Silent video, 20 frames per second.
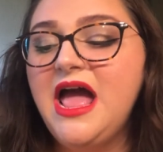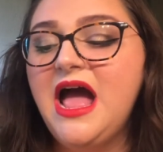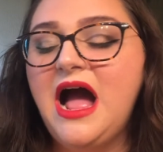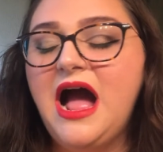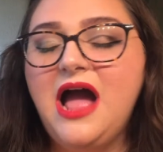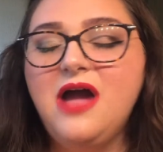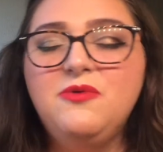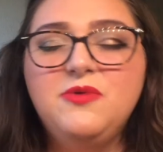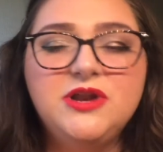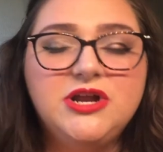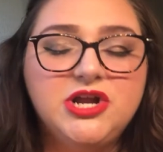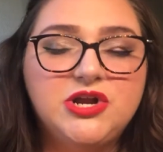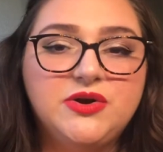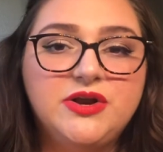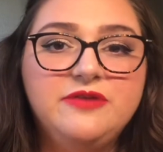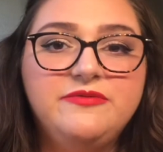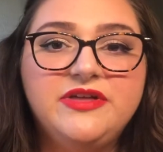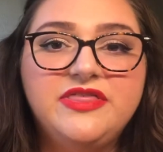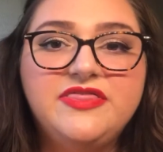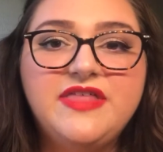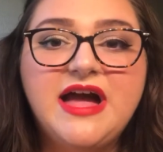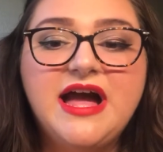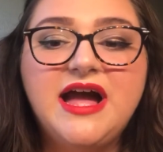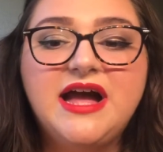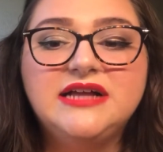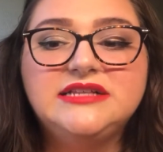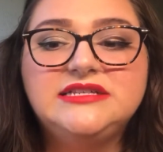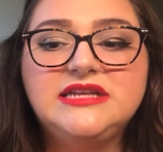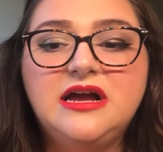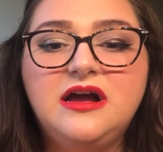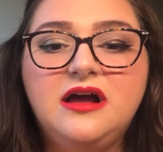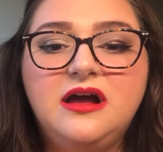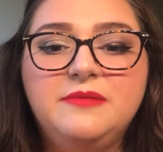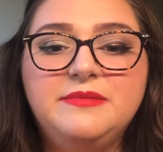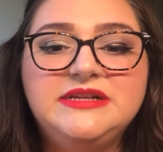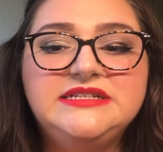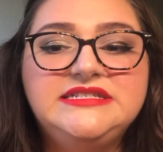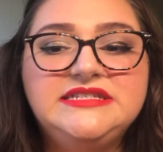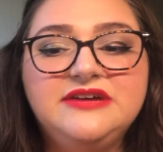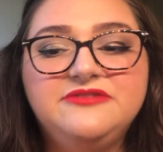I would agree with that.
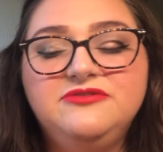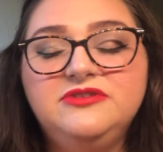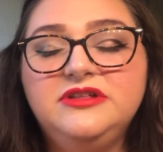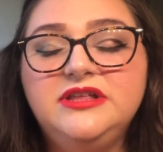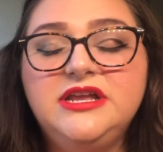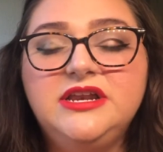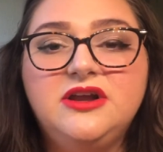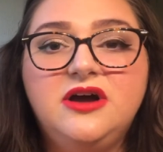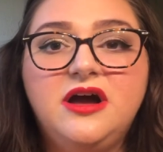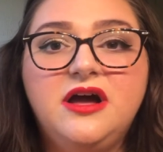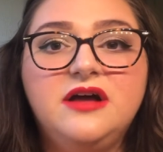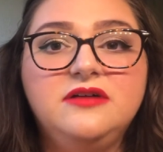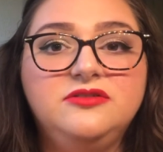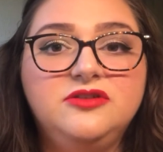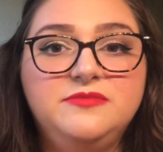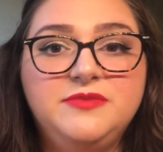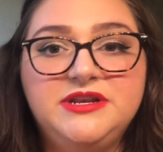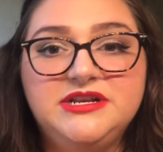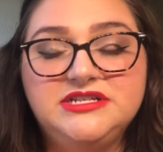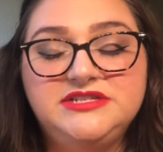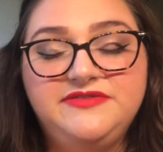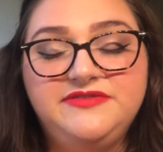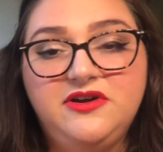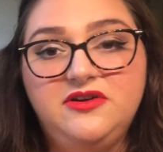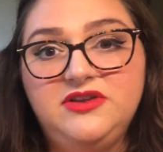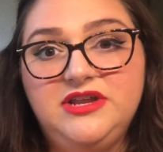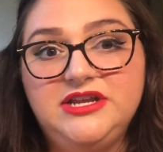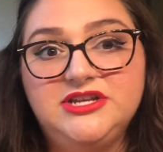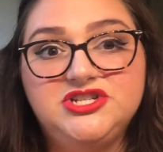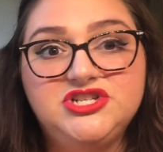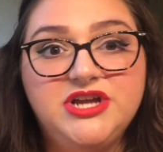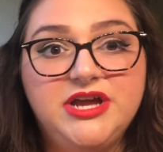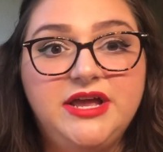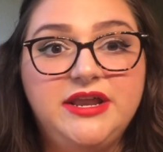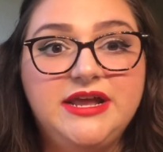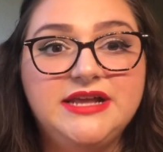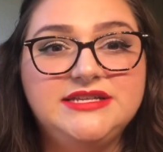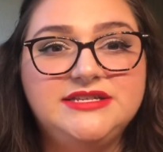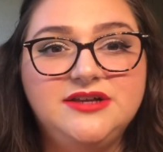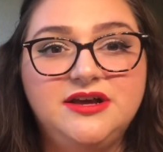It's definitely not a luminous foundation.
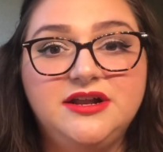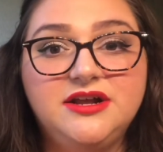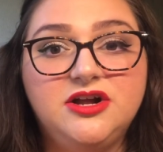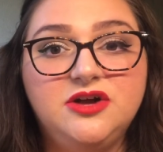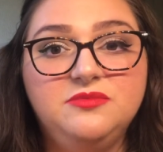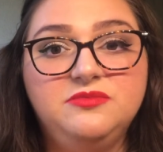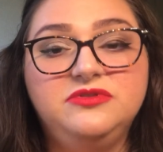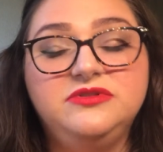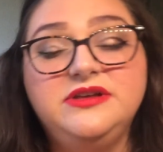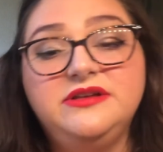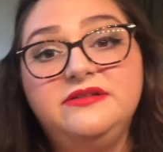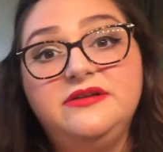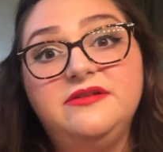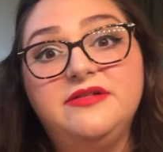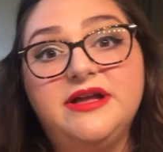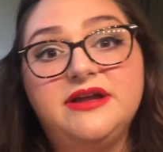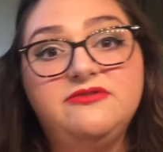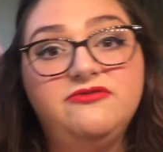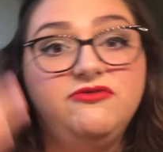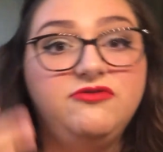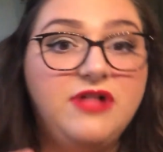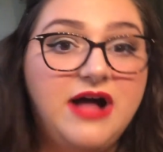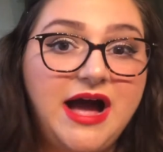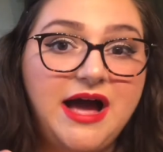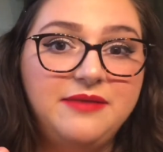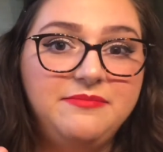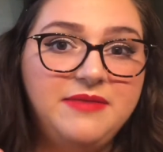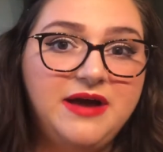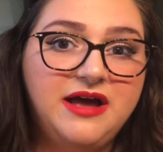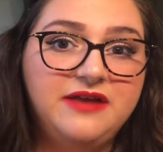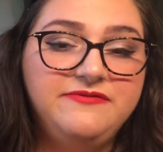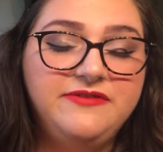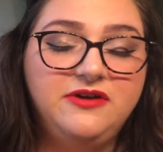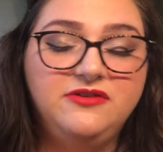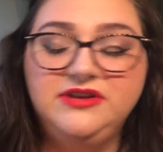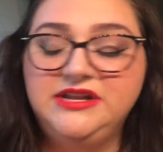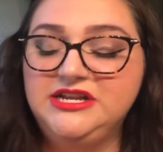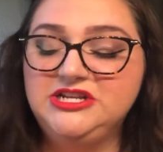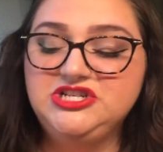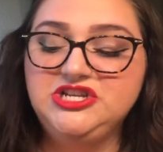It's not a completely like flat matte
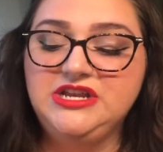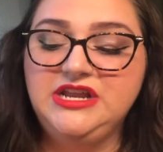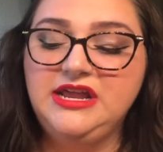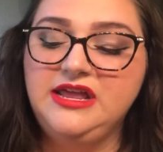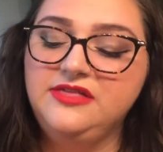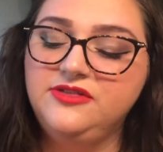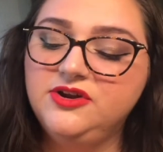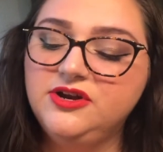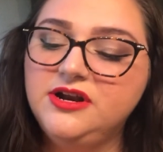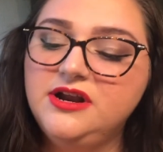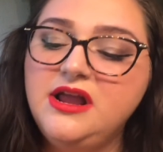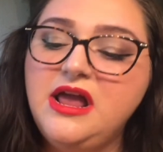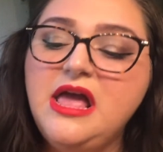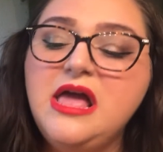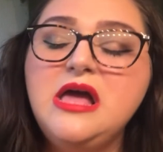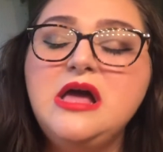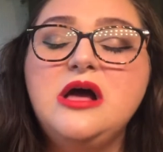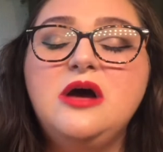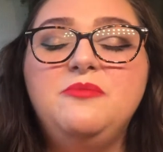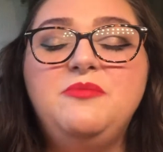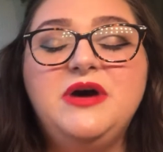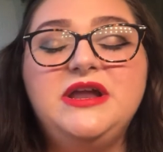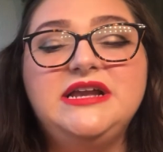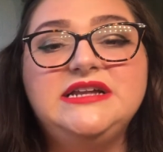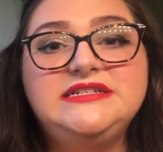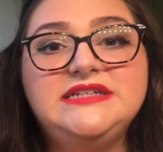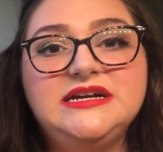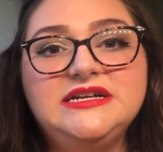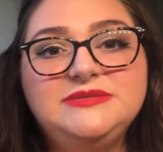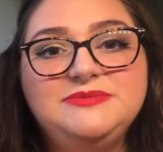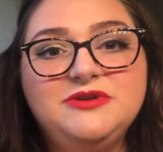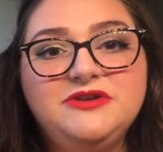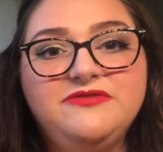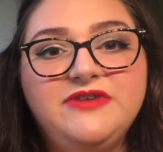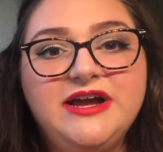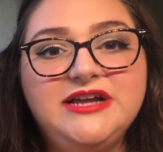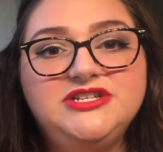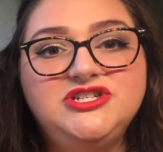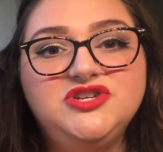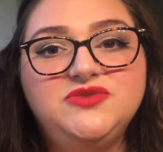foundation either, but it does
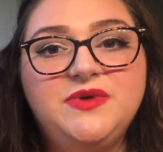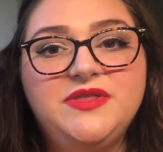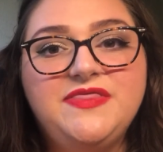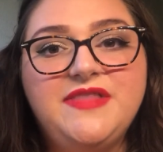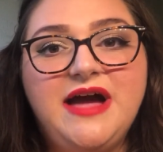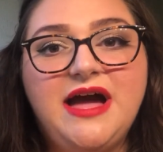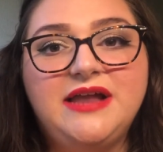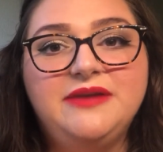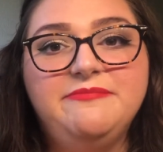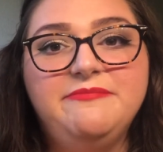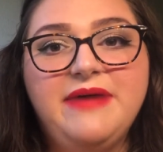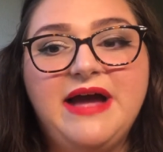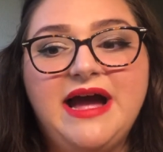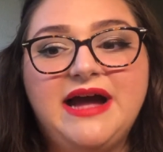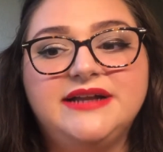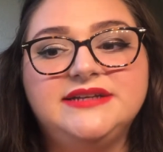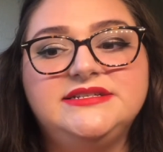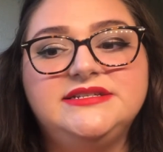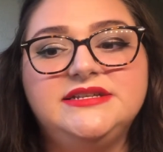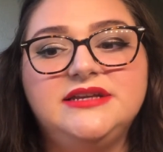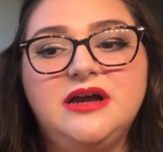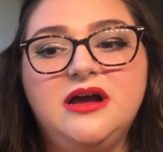provide you with that matte,